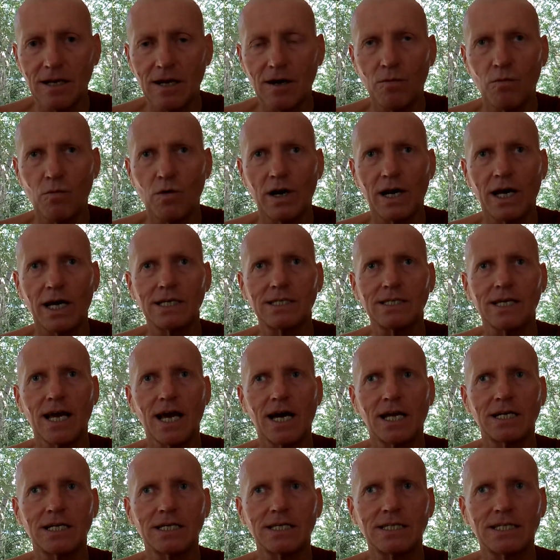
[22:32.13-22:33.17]
And when I say
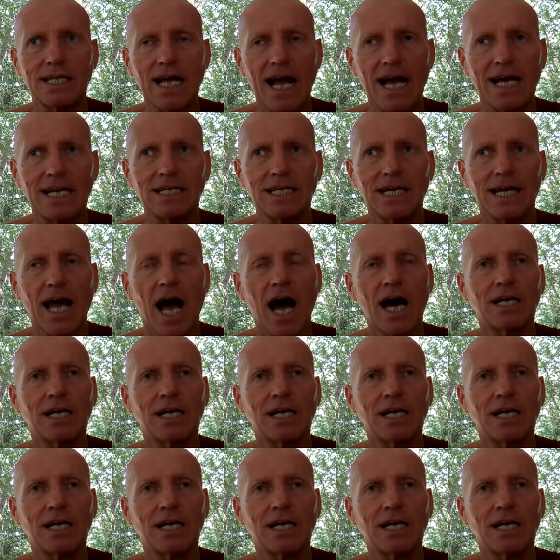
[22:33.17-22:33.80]
understand it,